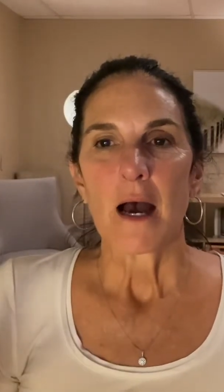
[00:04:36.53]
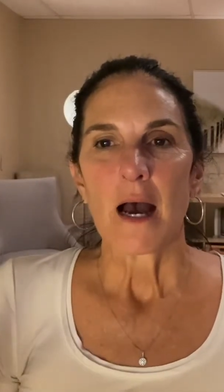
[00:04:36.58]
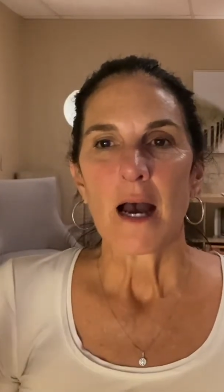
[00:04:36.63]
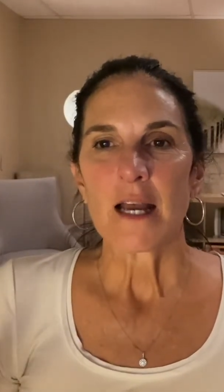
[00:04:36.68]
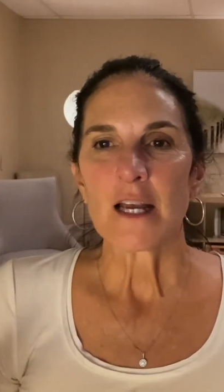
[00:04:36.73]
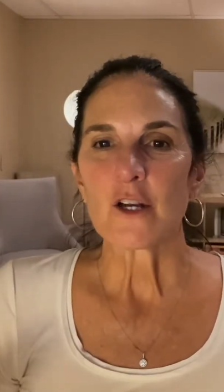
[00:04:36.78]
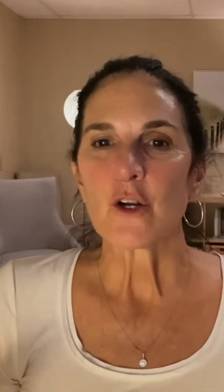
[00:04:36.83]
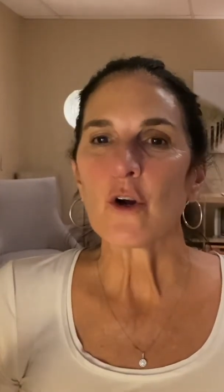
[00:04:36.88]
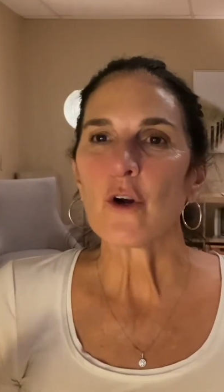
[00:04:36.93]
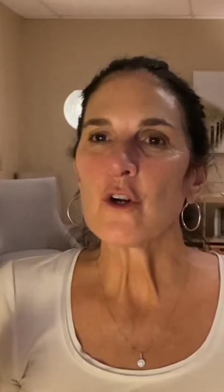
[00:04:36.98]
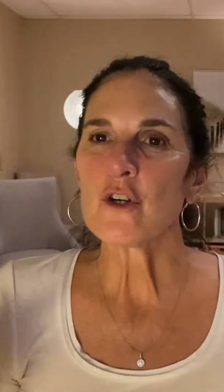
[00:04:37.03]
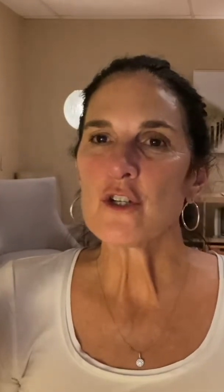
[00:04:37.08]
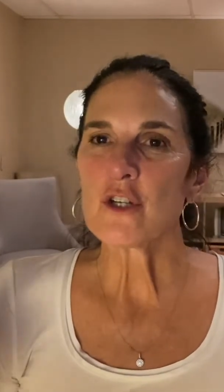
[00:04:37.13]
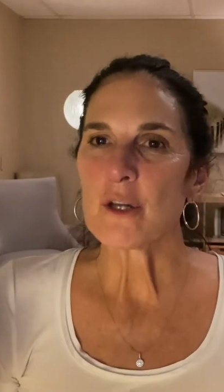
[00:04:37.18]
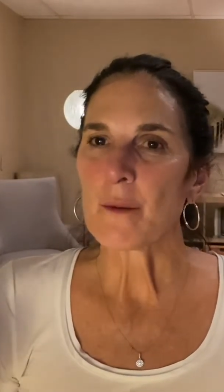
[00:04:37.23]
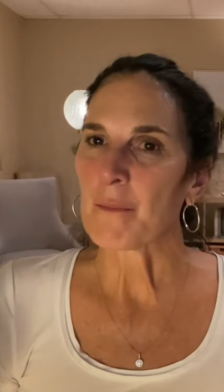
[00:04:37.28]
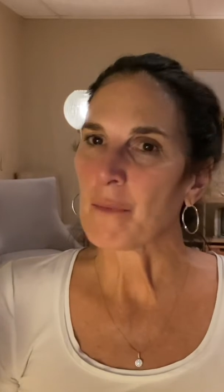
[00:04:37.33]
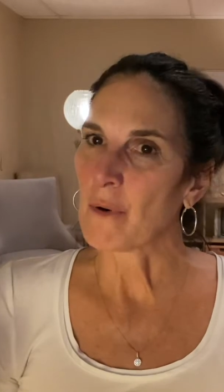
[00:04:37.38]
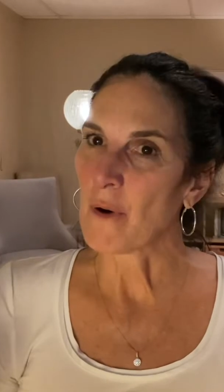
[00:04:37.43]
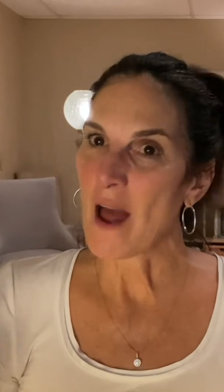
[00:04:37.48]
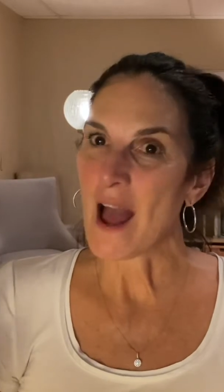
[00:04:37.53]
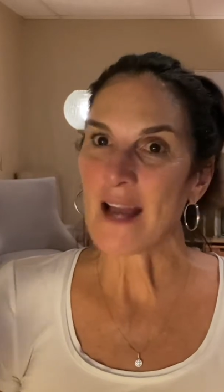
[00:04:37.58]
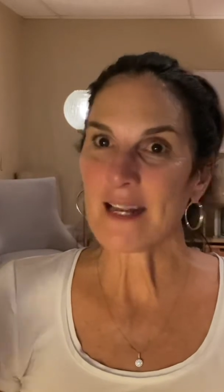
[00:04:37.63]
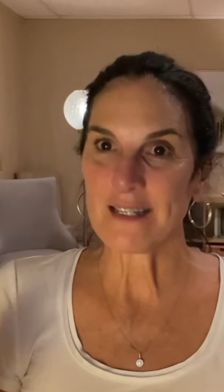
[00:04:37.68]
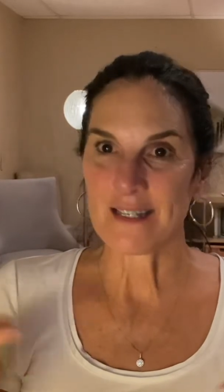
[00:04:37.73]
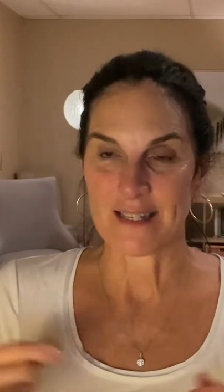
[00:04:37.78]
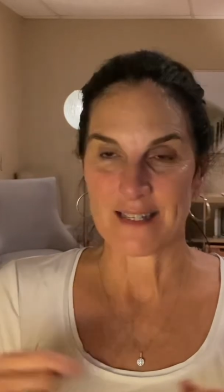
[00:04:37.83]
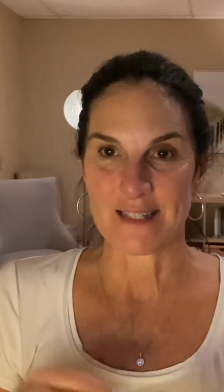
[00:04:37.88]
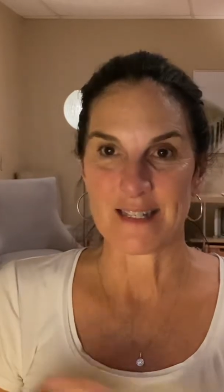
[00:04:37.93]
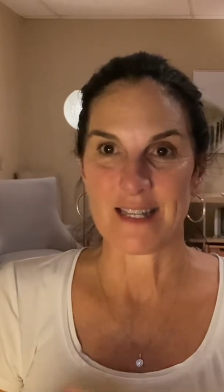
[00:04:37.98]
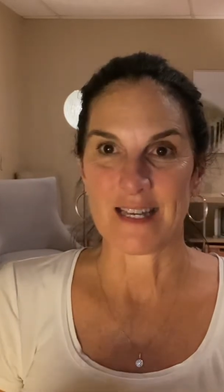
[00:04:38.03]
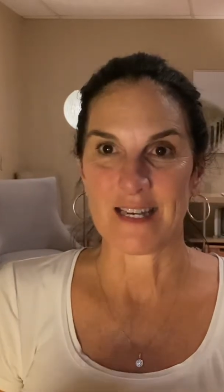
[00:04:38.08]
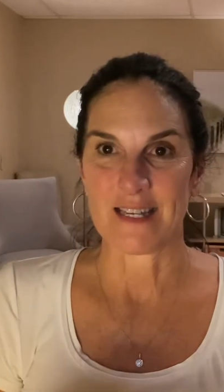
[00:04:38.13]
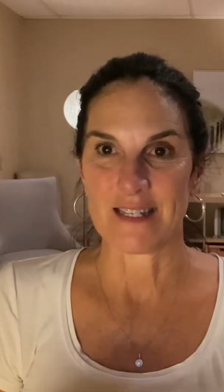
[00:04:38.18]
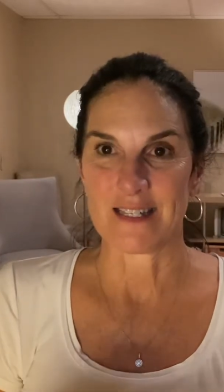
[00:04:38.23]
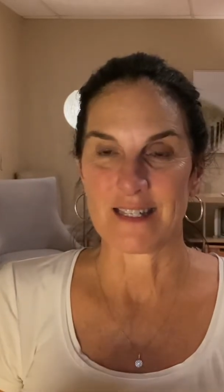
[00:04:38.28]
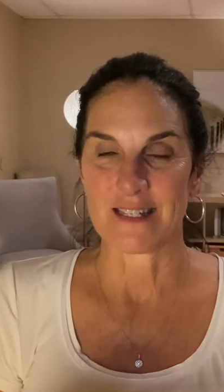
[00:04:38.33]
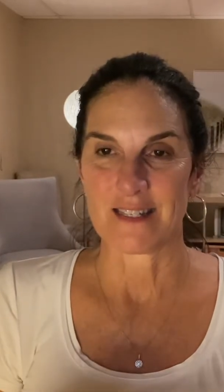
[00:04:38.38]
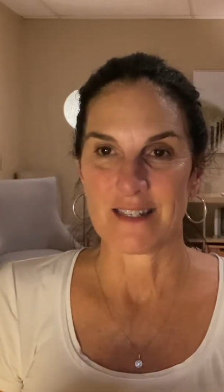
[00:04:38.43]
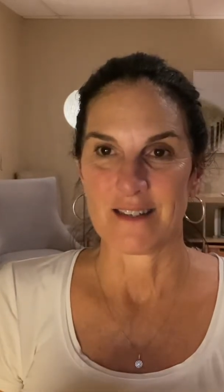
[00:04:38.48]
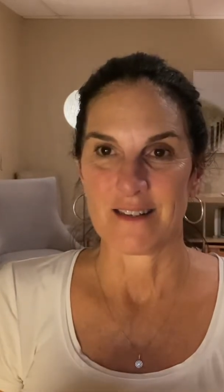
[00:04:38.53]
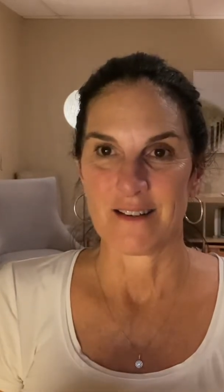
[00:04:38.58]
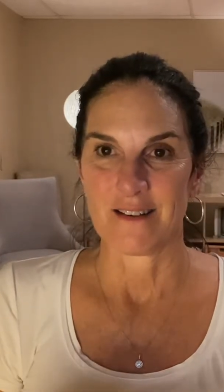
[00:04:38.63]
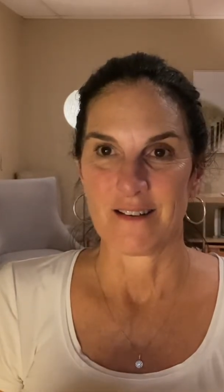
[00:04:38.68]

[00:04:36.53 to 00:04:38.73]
I encourage you to practice this